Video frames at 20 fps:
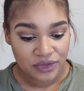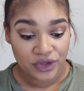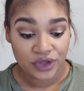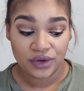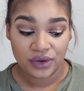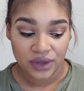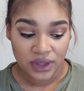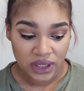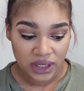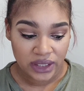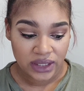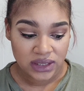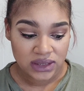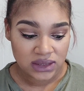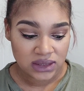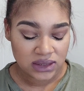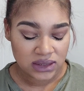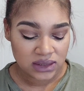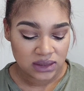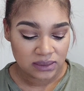the
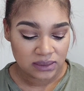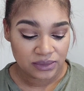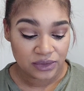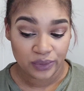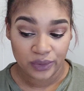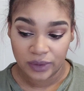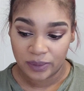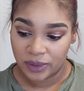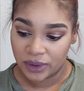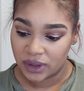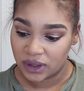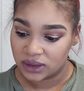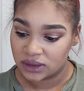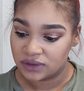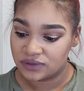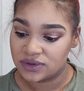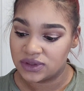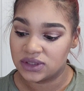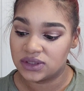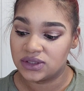urinary system, the
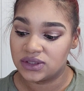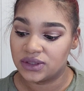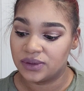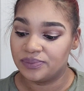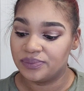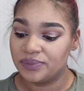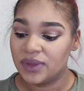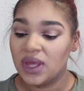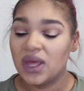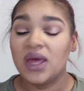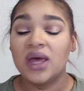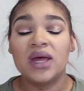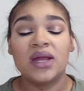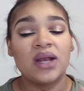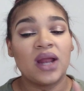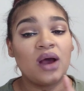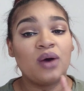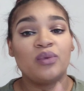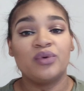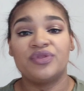reproductive system.
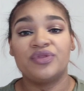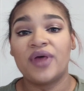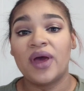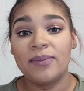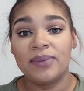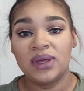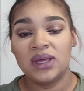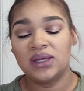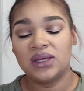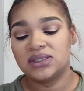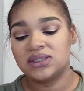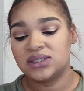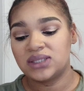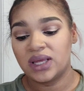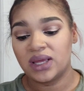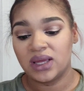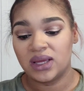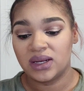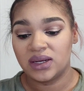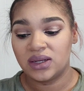Now, with that being
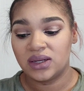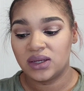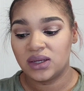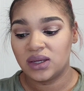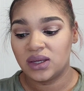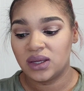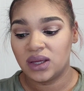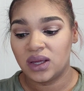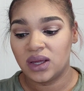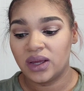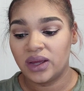said,